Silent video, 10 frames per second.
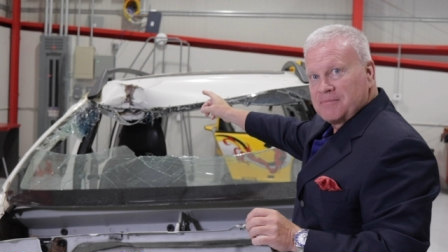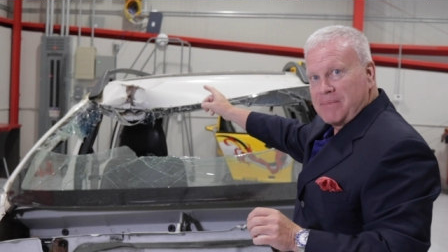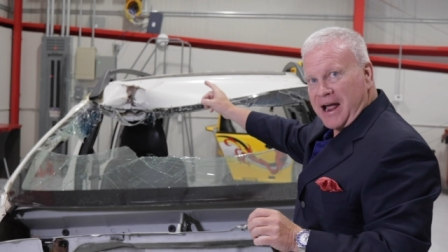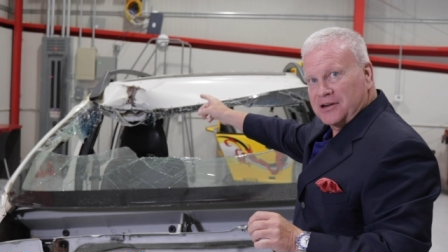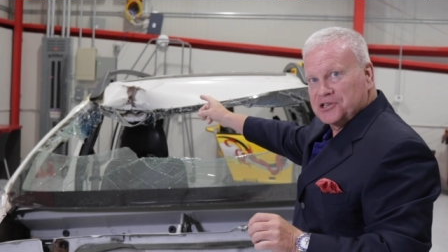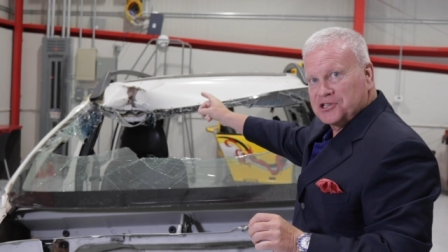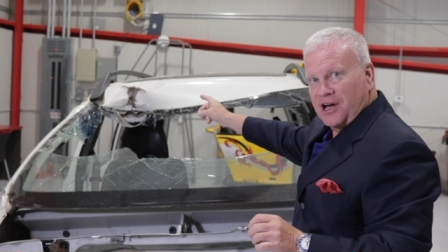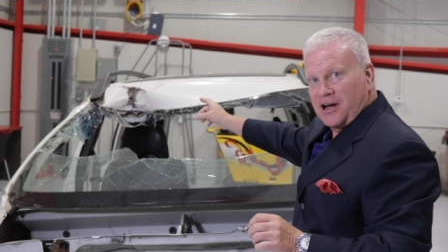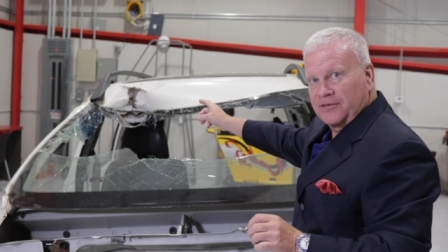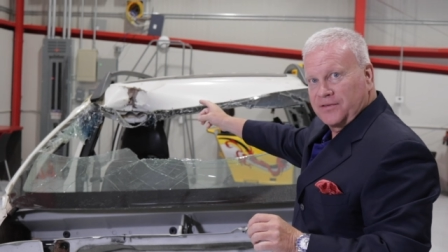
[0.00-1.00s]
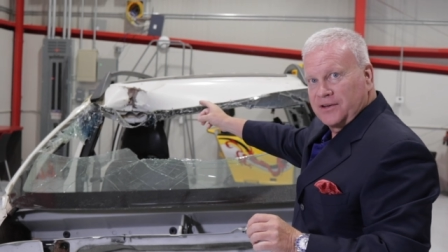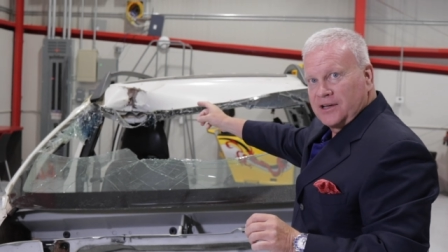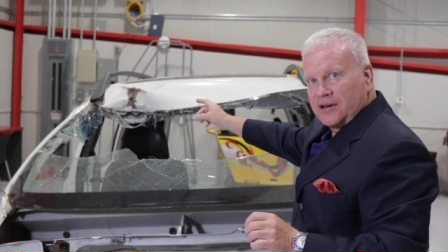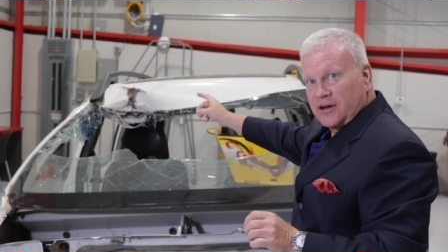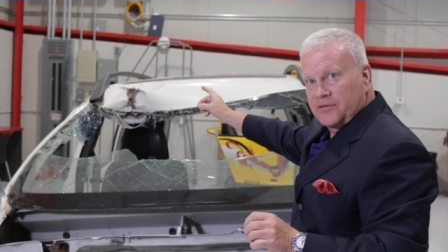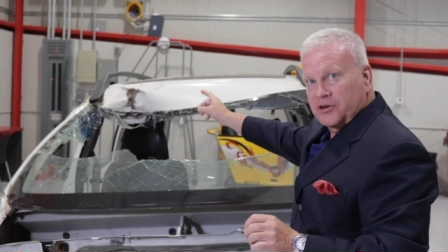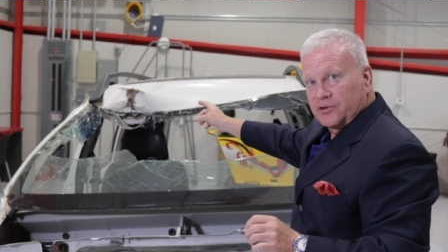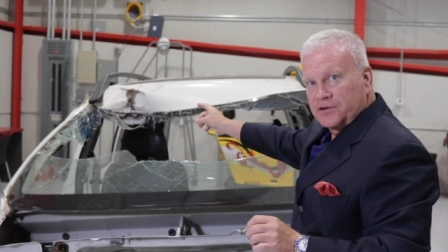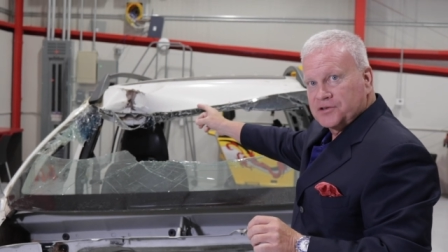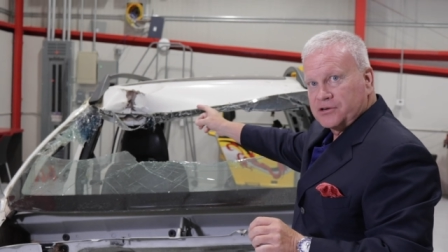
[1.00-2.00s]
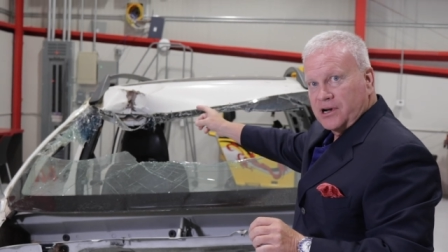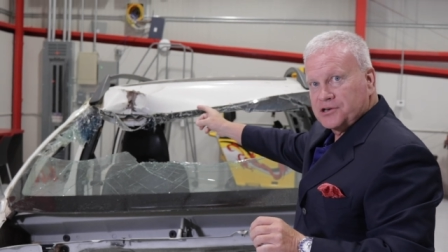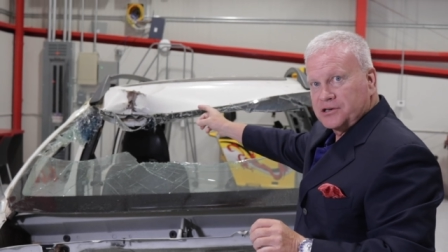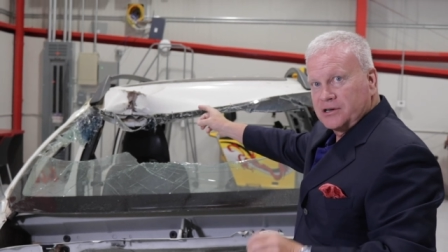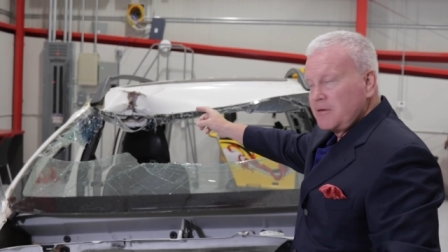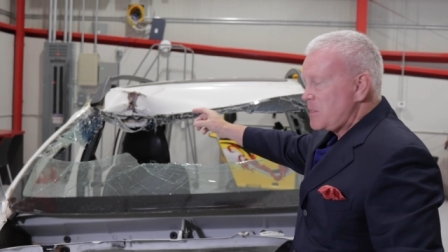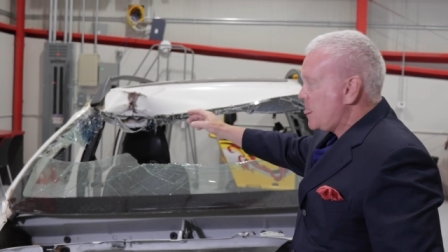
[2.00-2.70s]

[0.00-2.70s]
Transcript: bounced off of the roof structure.